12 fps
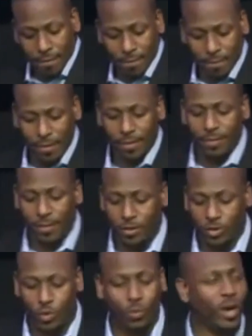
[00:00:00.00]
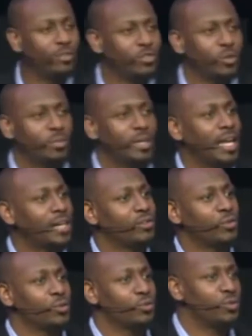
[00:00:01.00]
But he says, your wife shall be like a
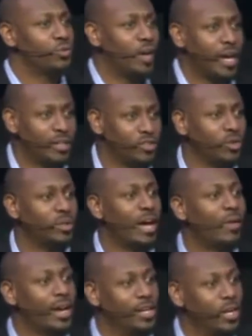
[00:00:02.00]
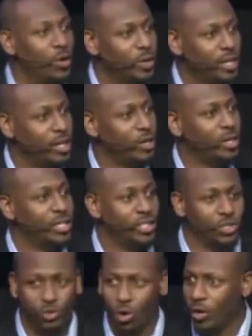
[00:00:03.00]
fruitful vine. So now I know here he's
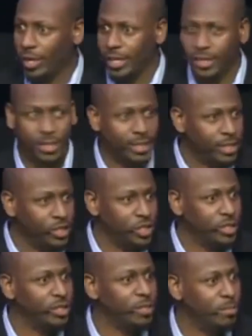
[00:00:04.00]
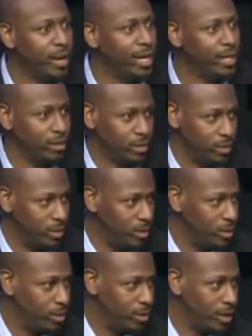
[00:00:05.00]
drawing his attention to the man.
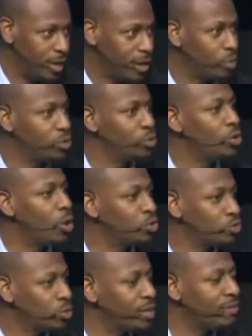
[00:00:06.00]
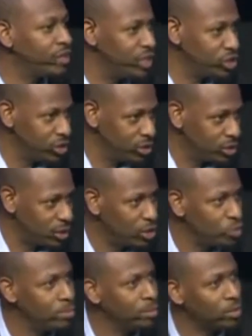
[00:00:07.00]
I don't do cultural definitions. I
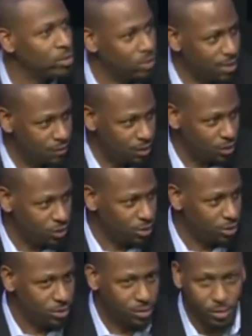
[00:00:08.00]
do biblical definitions.